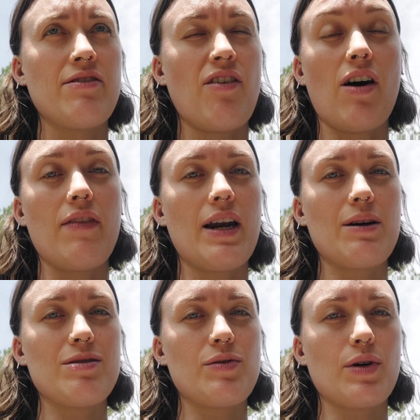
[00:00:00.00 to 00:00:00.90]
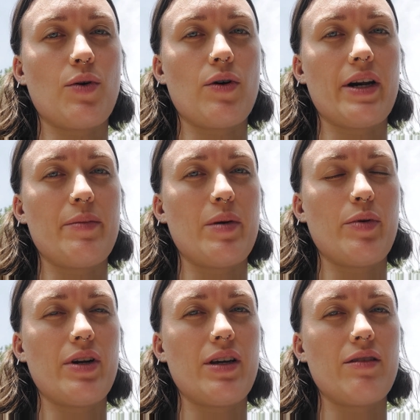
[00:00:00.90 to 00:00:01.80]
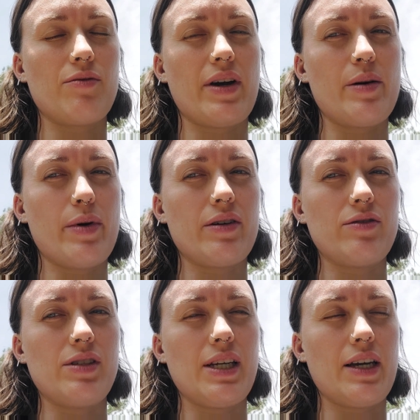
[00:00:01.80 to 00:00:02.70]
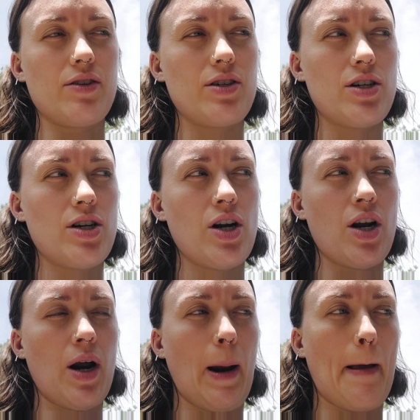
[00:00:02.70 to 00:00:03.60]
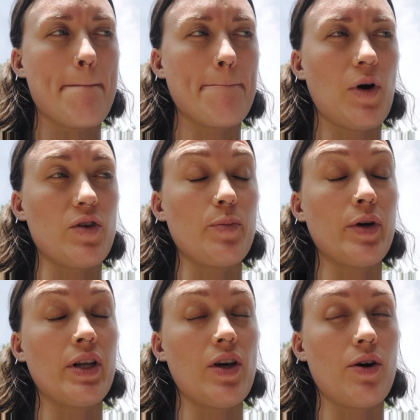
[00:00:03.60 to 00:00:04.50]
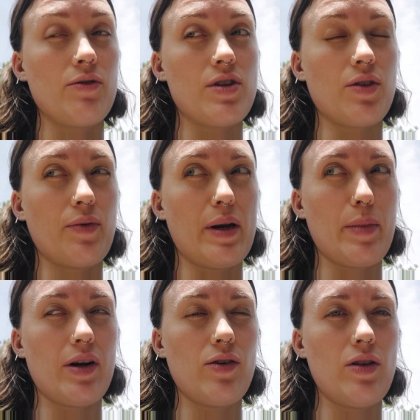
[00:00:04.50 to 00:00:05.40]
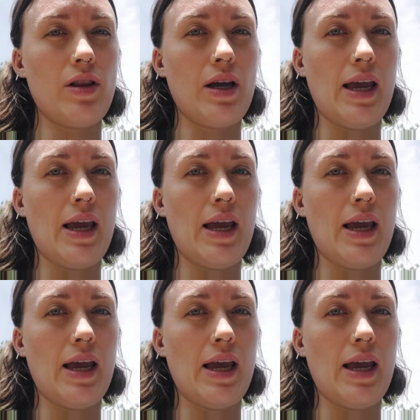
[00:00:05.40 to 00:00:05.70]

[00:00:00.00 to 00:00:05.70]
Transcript: thought that I was recording me putting the rain barrel together, or putting the hose on the rain barrel,